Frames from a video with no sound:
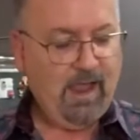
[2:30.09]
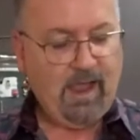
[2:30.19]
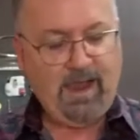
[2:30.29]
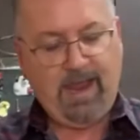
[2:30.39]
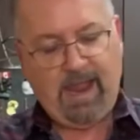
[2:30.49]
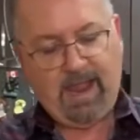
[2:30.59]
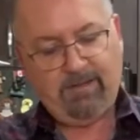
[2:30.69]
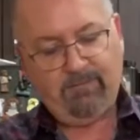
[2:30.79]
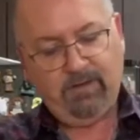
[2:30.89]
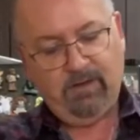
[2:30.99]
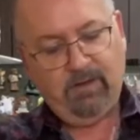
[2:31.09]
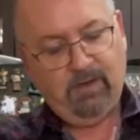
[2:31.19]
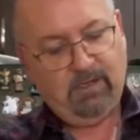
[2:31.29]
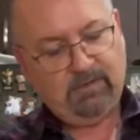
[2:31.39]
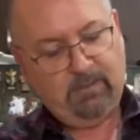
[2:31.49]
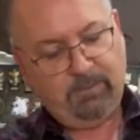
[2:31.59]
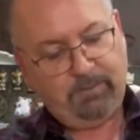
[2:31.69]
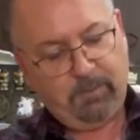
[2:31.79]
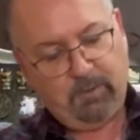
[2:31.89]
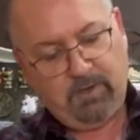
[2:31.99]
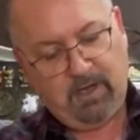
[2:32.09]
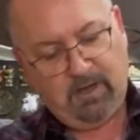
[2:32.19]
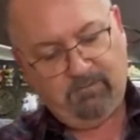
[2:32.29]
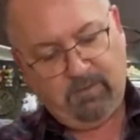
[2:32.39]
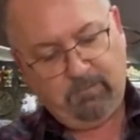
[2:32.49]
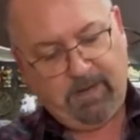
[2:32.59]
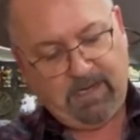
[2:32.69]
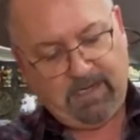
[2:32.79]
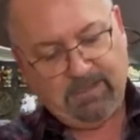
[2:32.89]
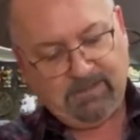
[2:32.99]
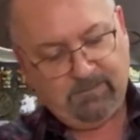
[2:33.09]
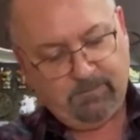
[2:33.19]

I have a tablespoon of mayonnaise.